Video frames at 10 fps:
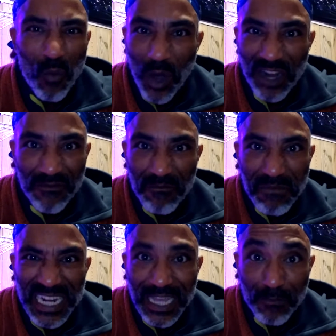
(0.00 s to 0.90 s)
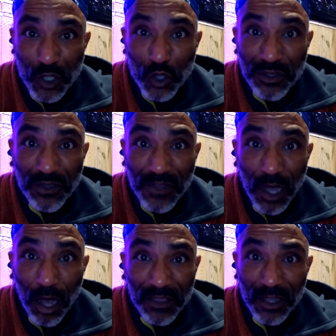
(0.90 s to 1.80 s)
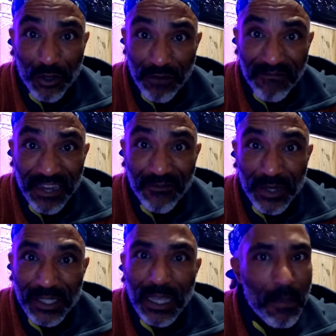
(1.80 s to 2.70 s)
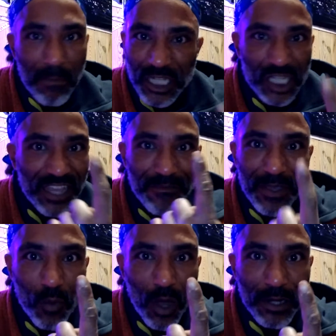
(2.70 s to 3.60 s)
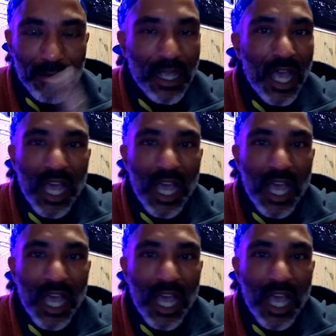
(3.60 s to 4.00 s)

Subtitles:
one of many I'm sure you've got that are your favorites, but just give me one.